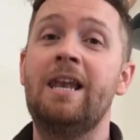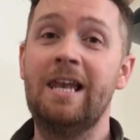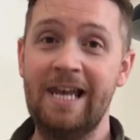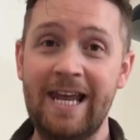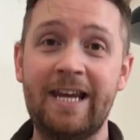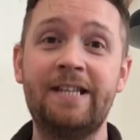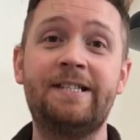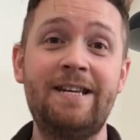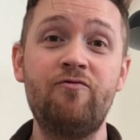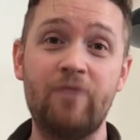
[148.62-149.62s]

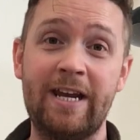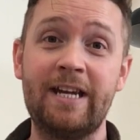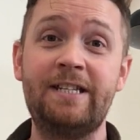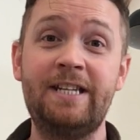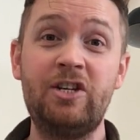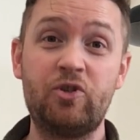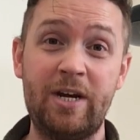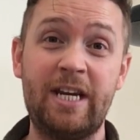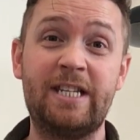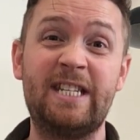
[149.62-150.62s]
Lickety rickety
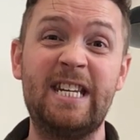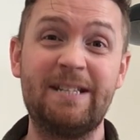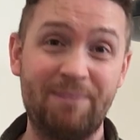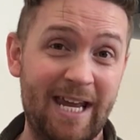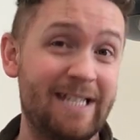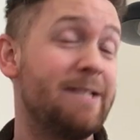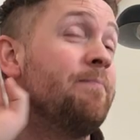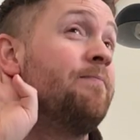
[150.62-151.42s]
trickety split.